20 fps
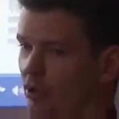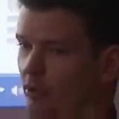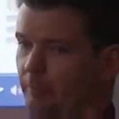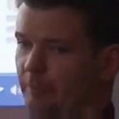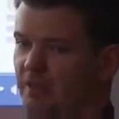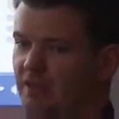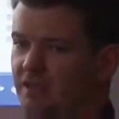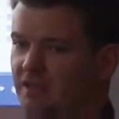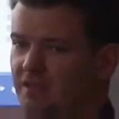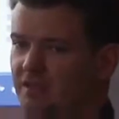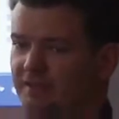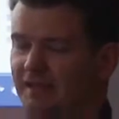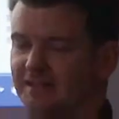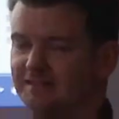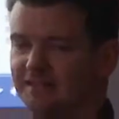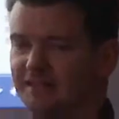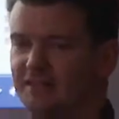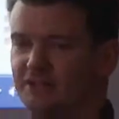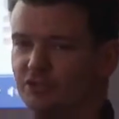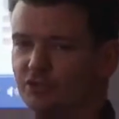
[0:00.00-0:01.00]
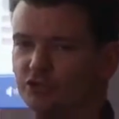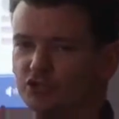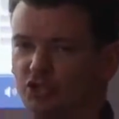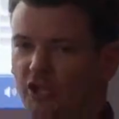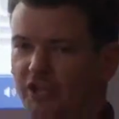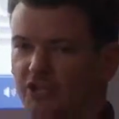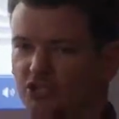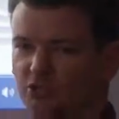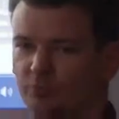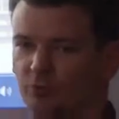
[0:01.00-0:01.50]
or B. That's
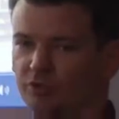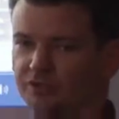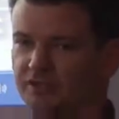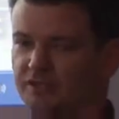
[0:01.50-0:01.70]
interchangeable.